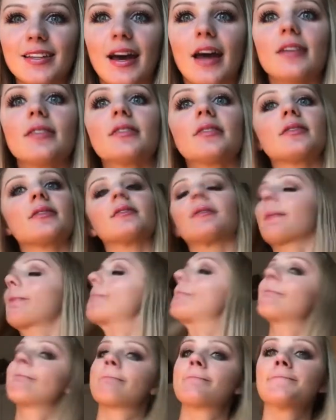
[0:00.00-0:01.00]
that's
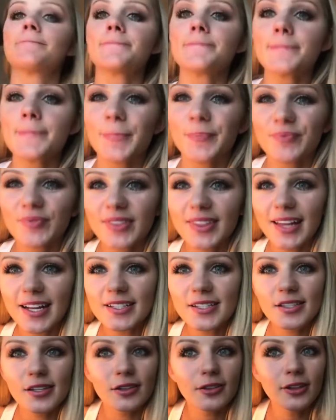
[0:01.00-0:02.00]

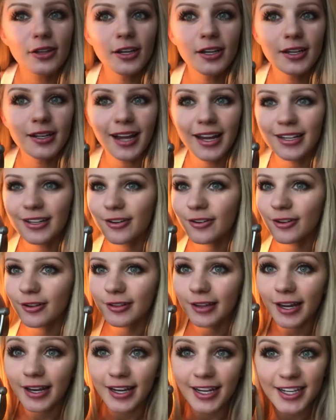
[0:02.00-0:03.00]
the look. I know the
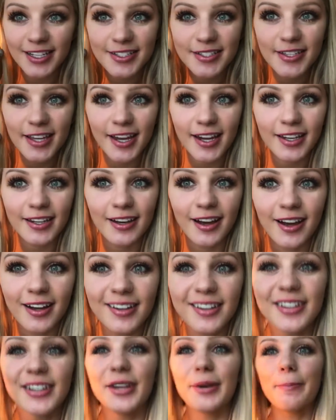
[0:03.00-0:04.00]
lighting is like
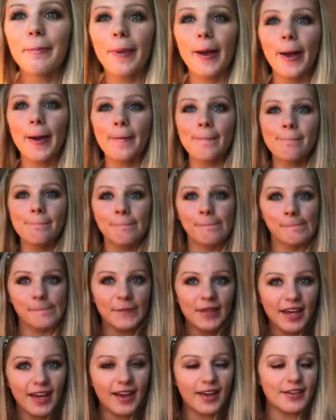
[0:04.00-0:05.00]
not good, but
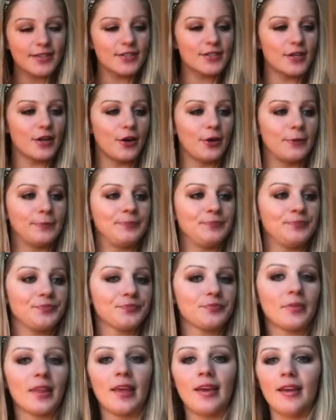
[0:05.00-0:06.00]
yeah, so
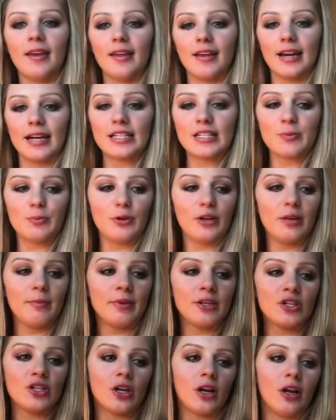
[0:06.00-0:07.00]
that's pretty
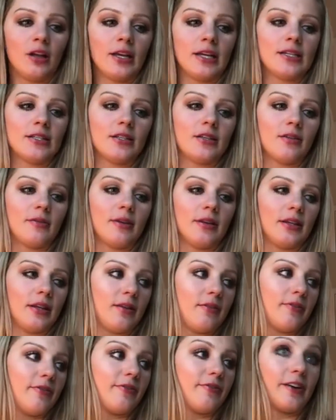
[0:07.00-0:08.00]
much all I do. And
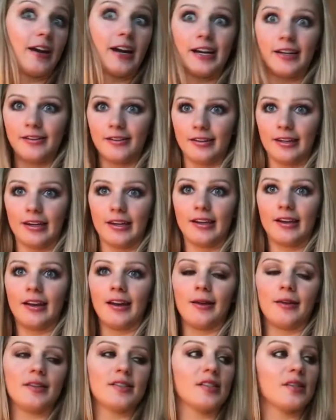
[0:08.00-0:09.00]
then finally
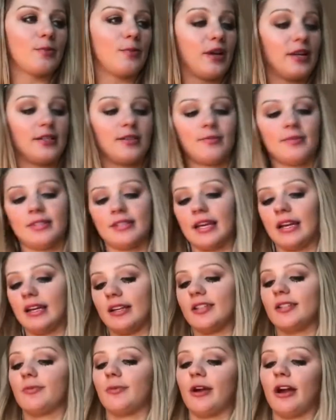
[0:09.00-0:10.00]
I spray some
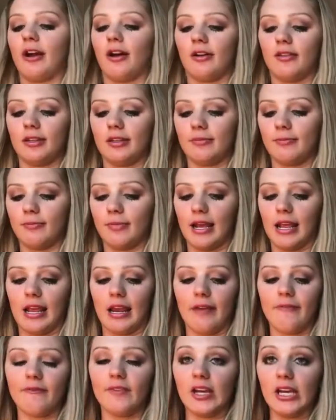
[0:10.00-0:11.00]
setting spray on
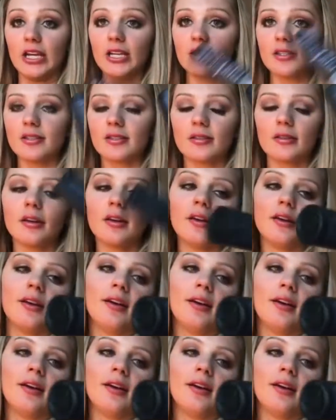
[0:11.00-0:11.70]
my face.